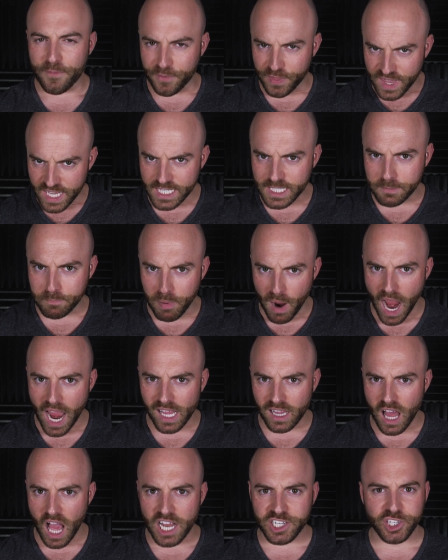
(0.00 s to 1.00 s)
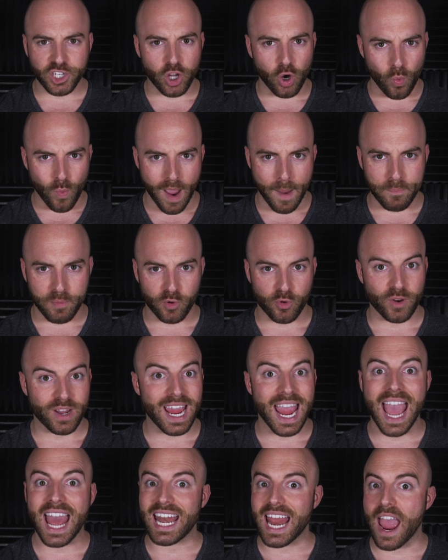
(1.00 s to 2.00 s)
If this biological weaponry
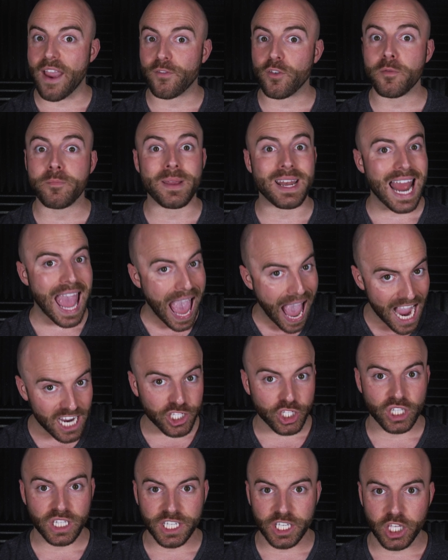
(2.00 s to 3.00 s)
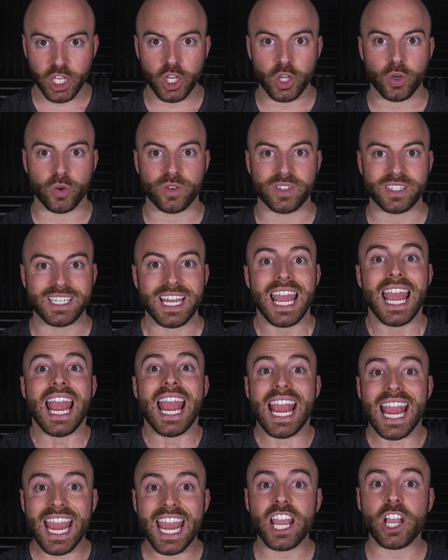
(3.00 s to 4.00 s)
had ever been actually used,
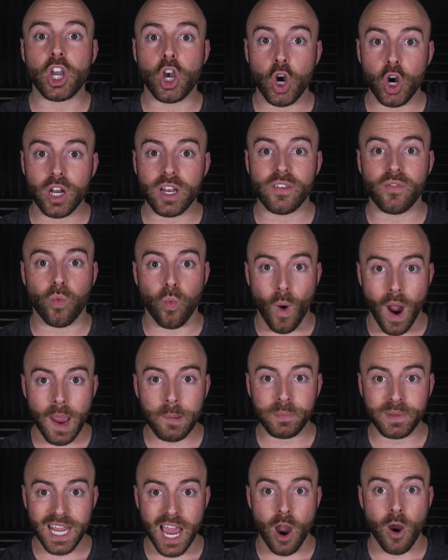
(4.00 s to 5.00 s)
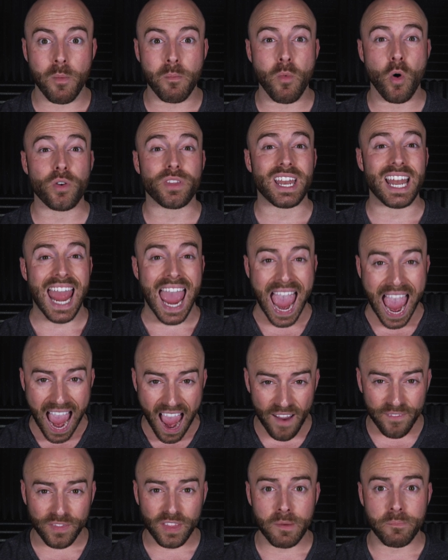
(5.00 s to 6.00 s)
it could have wiped out more than
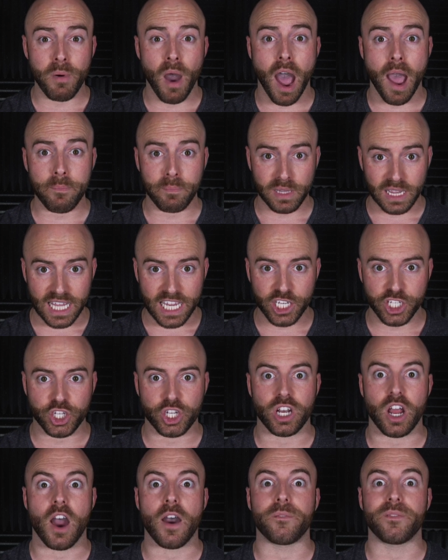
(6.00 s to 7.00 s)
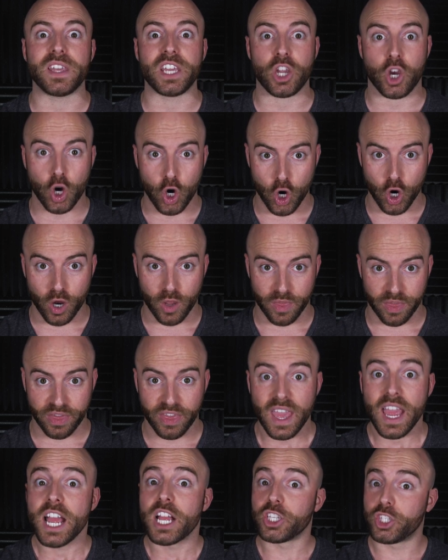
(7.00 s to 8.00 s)
half the population of the Earth,
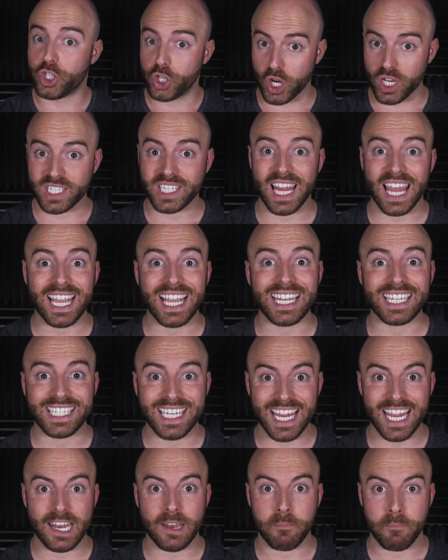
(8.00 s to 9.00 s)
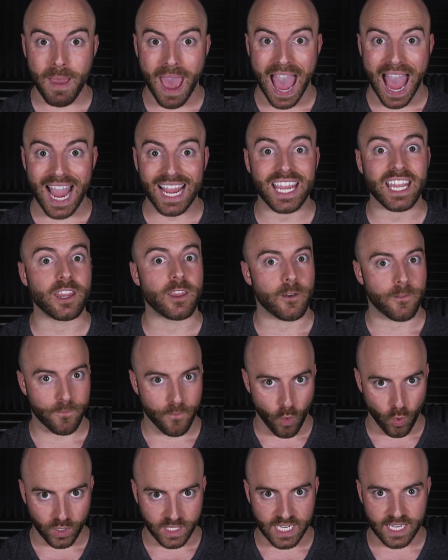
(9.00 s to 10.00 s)
just like it did back in the
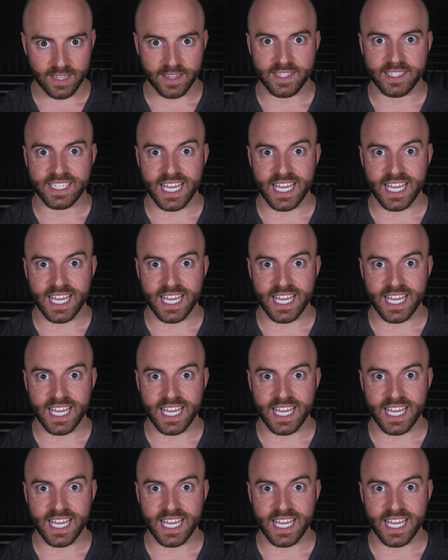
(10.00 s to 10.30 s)
14th